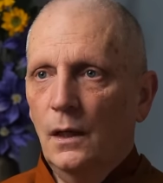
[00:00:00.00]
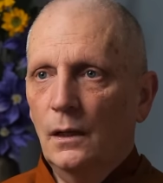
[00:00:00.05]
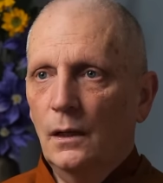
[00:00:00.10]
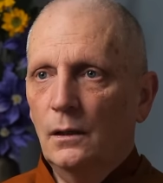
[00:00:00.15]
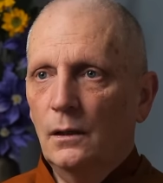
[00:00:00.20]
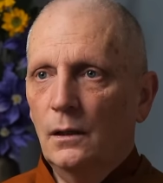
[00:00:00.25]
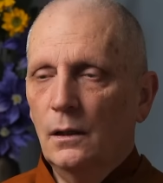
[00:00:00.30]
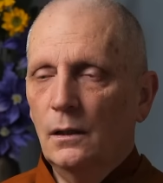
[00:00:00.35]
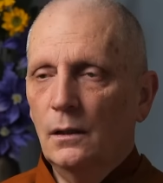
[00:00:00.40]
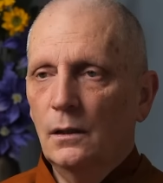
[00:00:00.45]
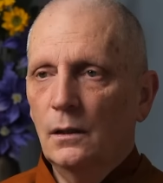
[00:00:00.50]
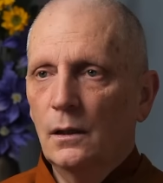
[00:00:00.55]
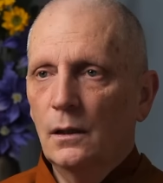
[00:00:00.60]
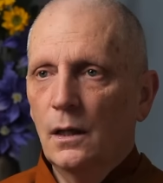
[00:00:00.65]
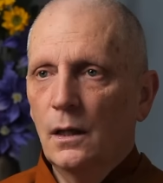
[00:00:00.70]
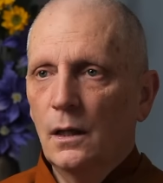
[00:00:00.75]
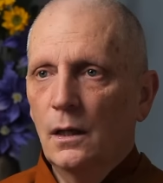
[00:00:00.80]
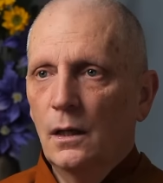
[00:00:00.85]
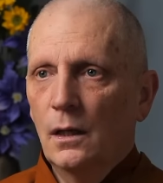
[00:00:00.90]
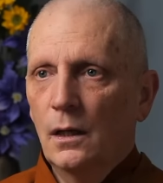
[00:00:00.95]
and
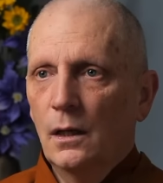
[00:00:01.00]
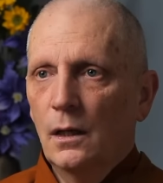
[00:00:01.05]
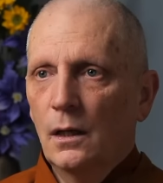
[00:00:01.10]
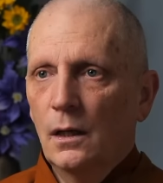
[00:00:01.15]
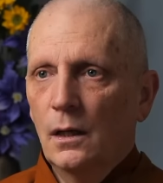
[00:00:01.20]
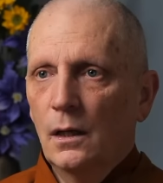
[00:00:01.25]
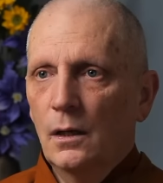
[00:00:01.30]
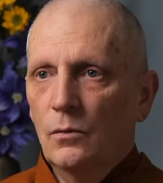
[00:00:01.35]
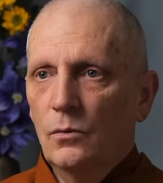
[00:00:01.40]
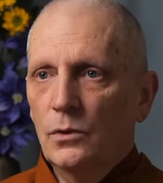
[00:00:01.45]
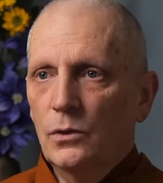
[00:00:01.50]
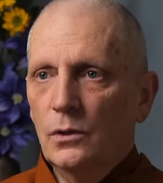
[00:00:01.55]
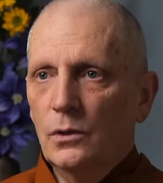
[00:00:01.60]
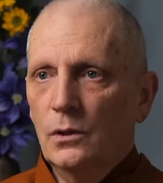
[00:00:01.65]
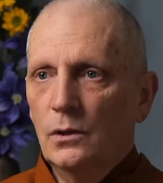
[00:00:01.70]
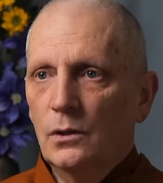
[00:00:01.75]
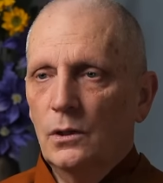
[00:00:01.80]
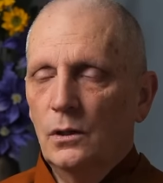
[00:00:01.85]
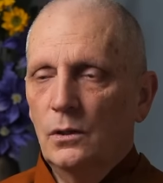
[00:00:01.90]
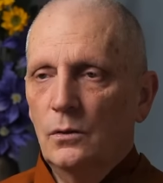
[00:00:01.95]
he was a
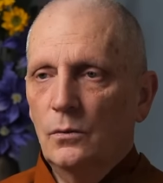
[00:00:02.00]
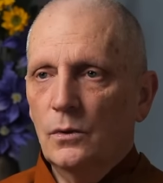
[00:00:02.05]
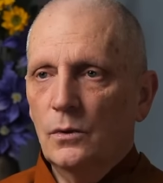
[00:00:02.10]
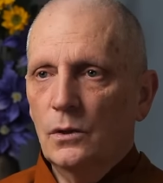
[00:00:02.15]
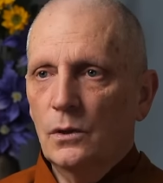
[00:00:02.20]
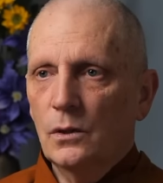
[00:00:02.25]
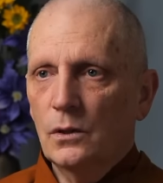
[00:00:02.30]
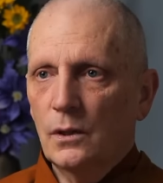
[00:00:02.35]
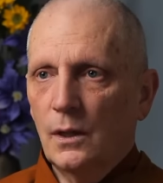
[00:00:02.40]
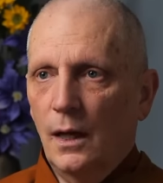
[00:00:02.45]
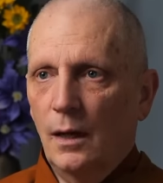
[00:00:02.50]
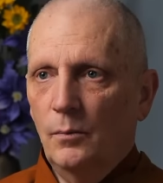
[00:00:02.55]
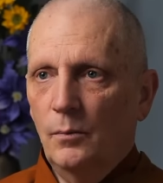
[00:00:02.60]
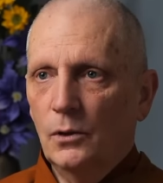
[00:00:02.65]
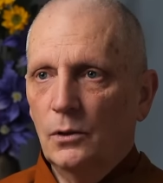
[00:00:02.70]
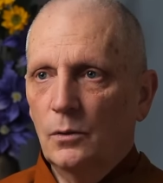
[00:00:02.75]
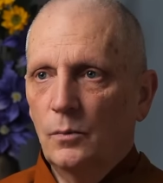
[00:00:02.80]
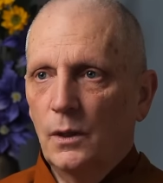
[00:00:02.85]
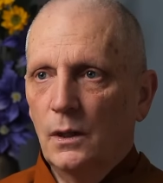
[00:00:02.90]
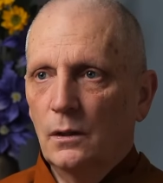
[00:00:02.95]
continuous
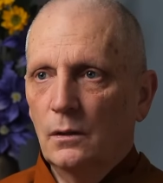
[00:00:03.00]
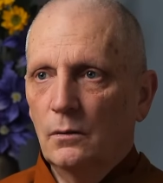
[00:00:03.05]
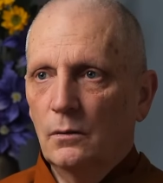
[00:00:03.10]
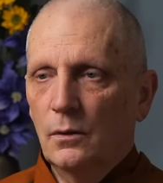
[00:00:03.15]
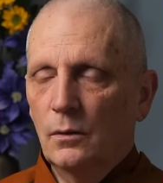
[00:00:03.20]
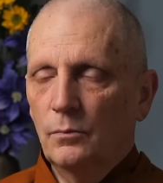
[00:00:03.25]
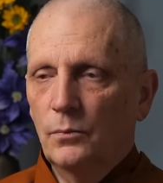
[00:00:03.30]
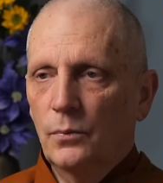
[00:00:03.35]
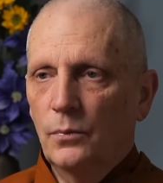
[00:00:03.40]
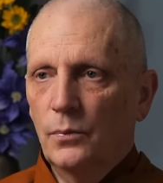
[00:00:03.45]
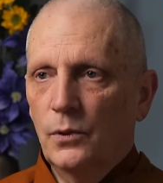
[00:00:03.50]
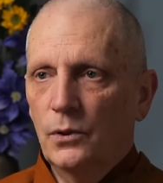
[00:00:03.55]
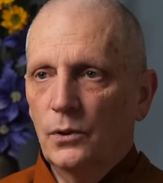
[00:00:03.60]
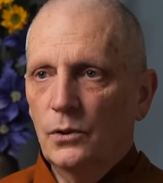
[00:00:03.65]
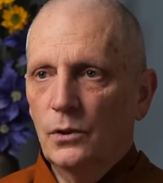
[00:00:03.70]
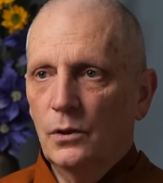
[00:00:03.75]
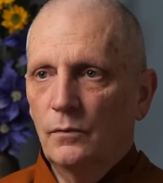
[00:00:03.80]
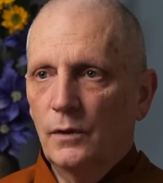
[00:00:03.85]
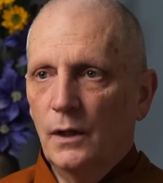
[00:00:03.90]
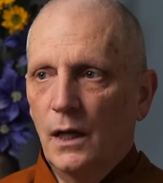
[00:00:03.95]
example to me, a, a
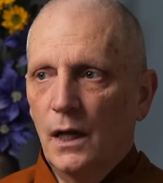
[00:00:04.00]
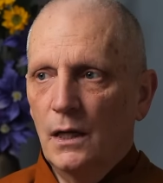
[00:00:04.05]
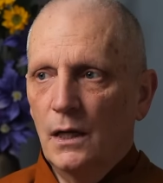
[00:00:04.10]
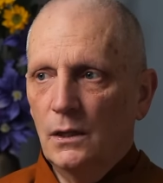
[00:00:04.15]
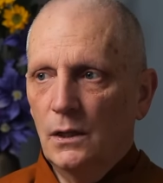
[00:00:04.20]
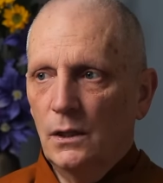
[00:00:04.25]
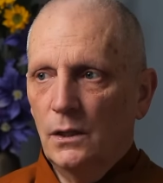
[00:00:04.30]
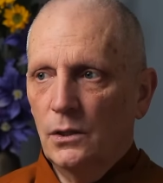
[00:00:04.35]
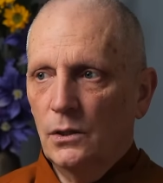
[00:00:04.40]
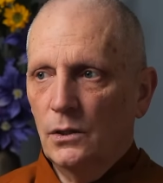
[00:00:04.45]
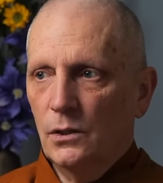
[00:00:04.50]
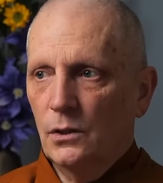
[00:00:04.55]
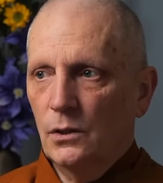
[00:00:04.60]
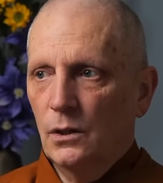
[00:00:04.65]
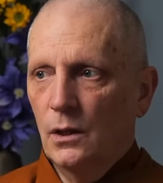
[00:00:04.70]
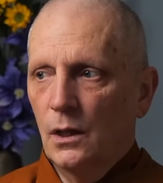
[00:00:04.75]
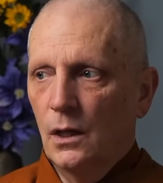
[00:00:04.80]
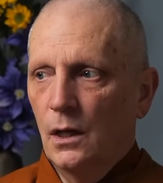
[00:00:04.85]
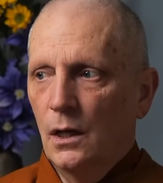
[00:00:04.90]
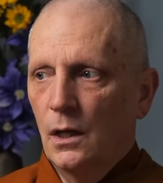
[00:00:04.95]
person of
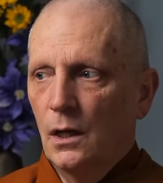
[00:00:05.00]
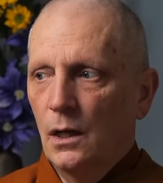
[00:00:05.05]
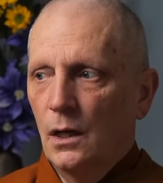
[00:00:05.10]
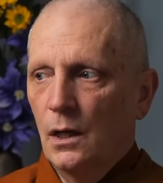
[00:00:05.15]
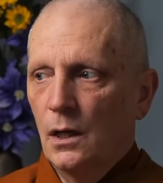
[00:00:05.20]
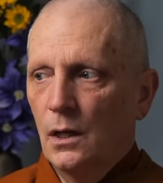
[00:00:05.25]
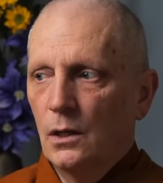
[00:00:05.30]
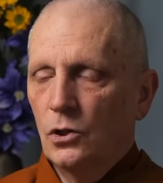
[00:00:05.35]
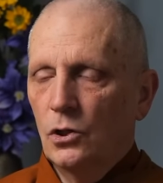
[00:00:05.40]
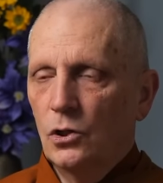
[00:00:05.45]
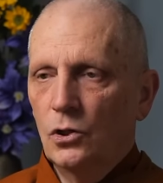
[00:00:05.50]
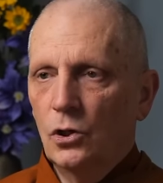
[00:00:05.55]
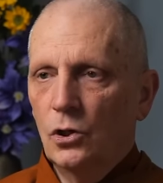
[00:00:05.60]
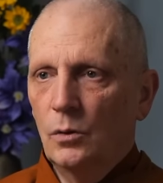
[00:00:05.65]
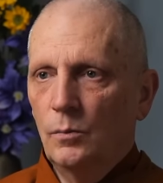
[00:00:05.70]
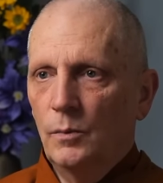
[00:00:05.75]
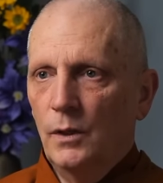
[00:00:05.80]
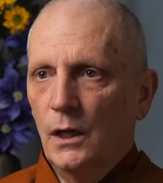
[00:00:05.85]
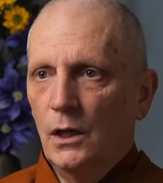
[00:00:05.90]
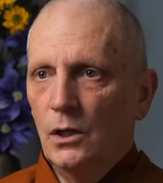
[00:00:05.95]
endless
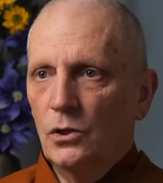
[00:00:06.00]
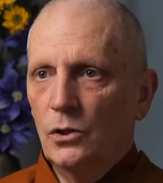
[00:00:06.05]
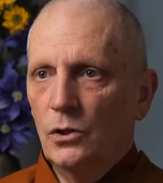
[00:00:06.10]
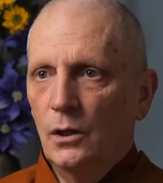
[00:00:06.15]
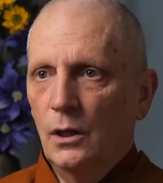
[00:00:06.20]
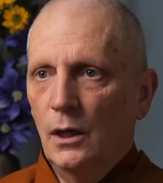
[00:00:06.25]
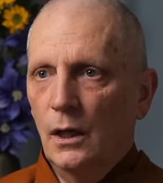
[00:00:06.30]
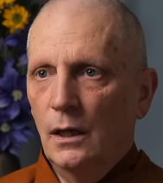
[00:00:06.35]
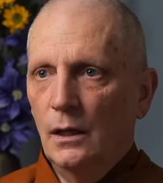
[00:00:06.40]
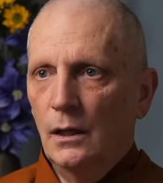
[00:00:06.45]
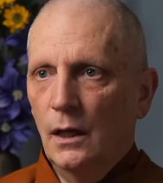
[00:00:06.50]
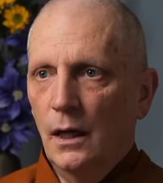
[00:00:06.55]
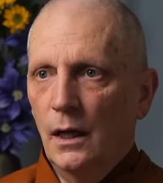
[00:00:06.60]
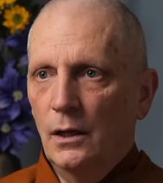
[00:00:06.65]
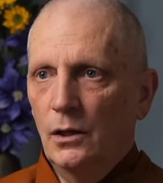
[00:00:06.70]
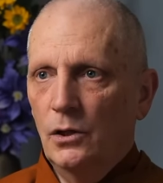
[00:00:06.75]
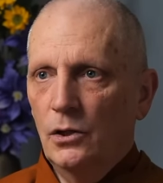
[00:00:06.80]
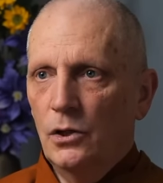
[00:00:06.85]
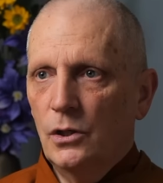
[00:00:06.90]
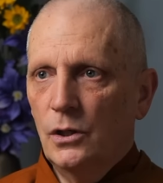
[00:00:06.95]
determination and
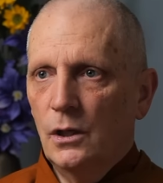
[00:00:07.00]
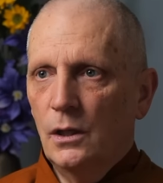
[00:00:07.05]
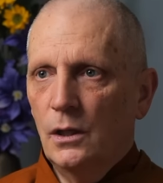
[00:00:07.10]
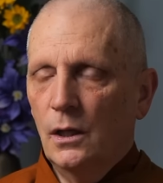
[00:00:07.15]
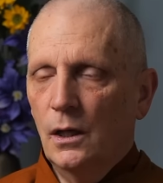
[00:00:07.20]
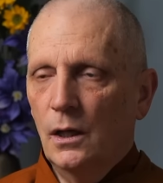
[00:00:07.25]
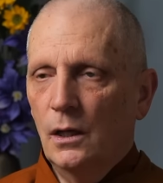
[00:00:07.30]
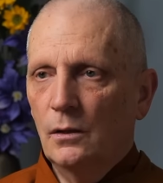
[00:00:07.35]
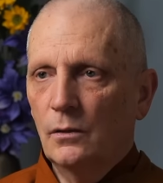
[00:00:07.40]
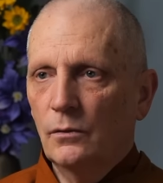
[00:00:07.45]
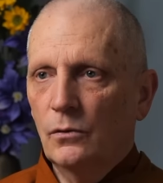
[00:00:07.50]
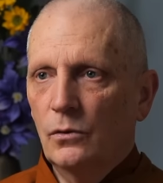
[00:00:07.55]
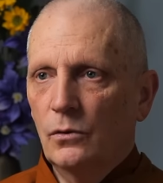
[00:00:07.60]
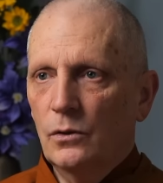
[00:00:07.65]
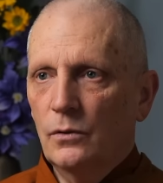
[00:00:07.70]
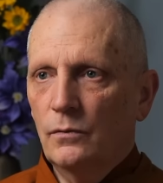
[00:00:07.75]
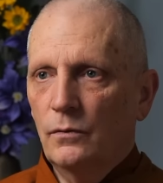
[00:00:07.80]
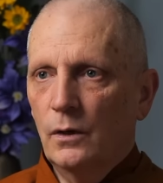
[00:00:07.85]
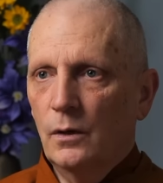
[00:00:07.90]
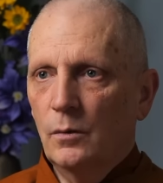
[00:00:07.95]
energy, and of
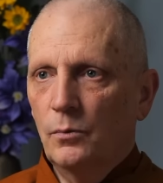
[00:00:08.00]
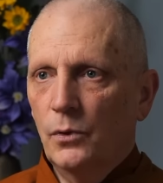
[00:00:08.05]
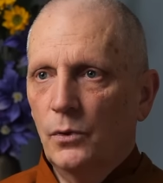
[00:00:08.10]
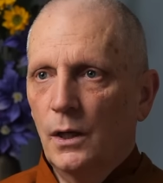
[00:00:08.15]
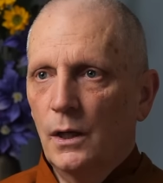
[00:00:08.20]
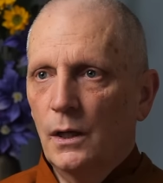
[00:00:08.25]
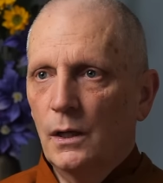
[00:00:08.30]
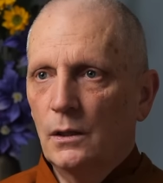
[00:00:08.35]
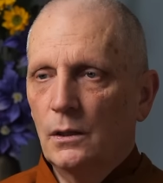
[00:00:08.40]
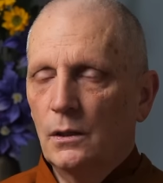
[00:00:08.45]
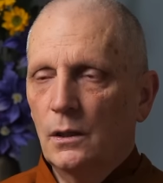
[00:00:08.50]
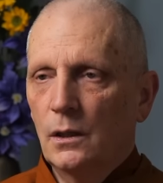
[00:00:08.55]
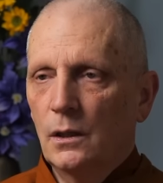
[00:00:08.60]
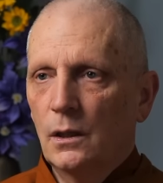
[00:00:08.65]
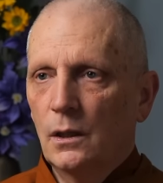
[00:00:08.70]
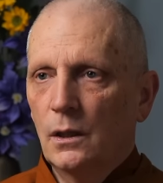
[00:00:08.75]
course, very bright.